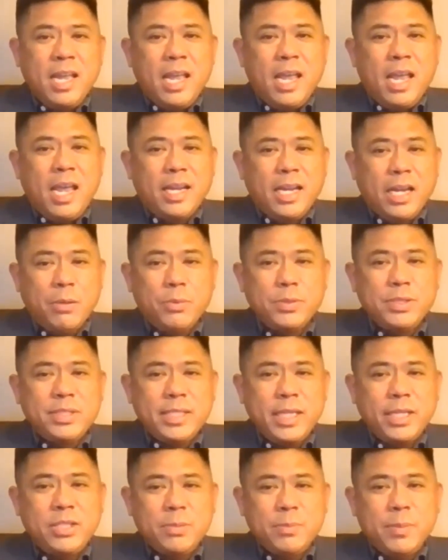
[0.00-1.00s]
And I would
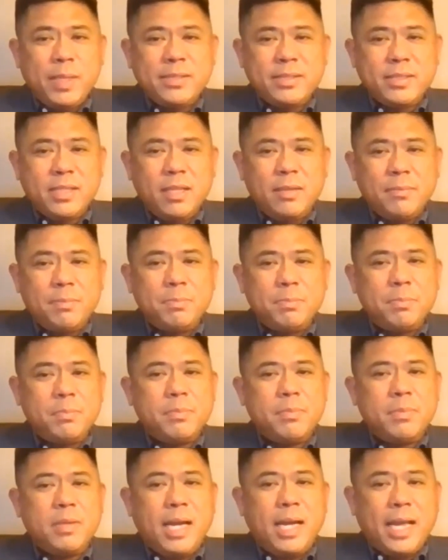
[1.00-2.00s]
say to myself,
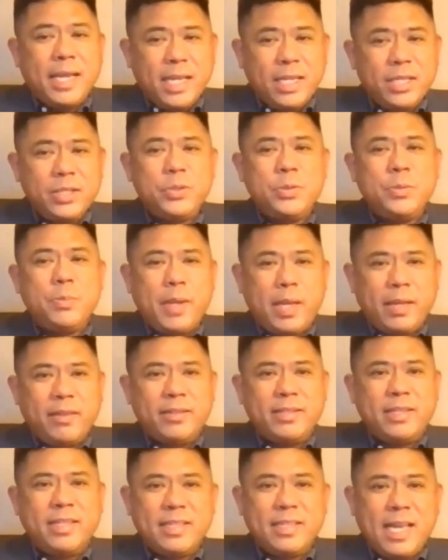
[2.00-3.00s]
I can do
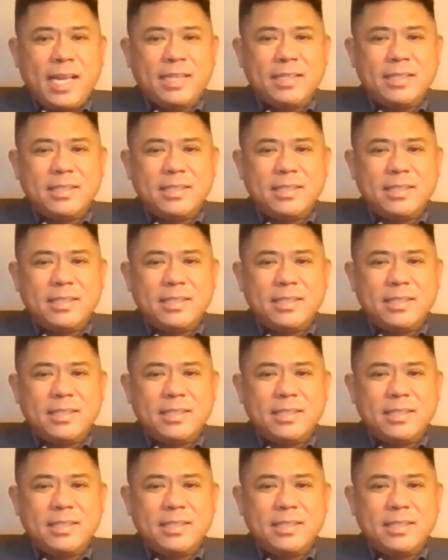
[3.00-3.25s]
better than that.